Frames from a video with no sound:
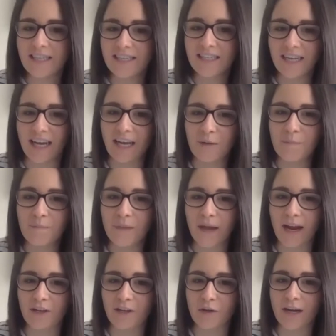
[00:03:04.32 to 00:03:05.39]
team,
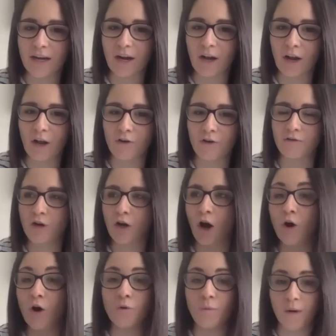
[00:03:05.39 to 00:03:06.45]
and you get a lot of
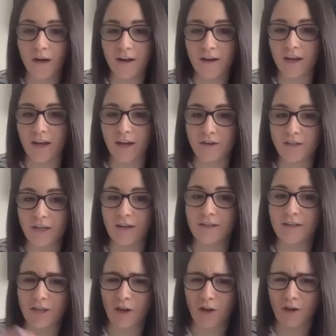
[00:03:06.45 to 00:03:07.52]
co-working and
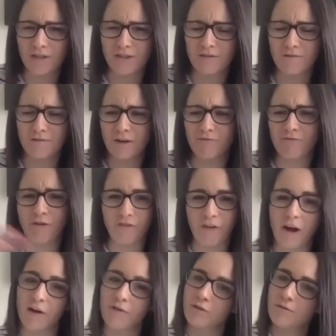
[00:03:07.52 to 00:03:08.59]
there's a lot of
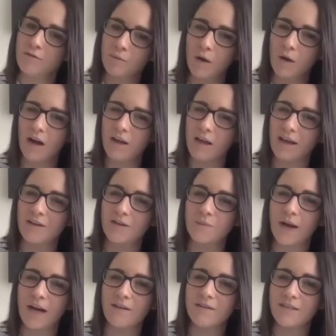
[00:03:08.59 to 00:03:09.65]
referral working as
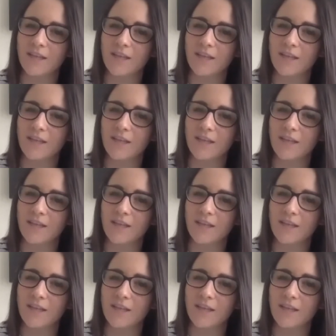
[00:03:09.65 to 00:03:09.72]
well.